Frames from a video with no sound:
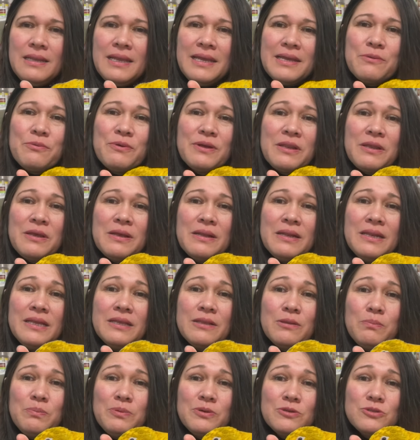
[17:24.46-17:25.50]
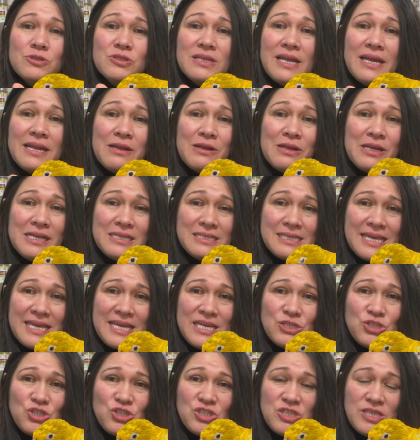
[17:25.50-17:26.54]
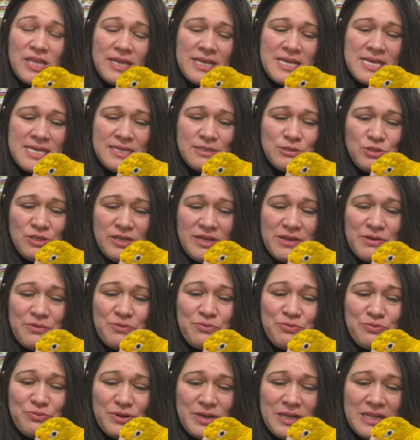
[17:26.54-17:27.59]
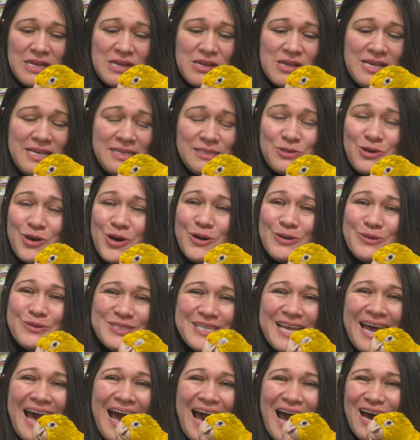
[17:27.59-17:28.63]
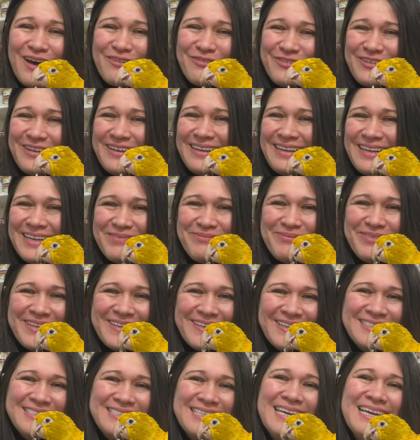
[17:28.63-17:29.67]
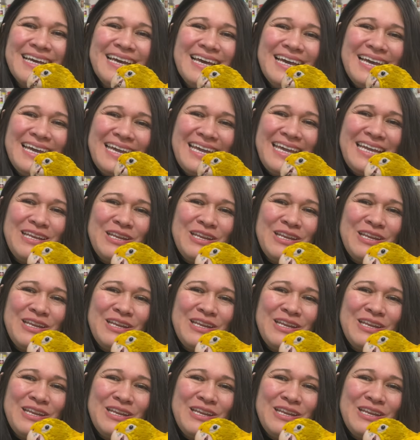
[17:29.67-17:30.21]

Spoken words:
when the little birds land on his cage, he's like really, he goes after them because he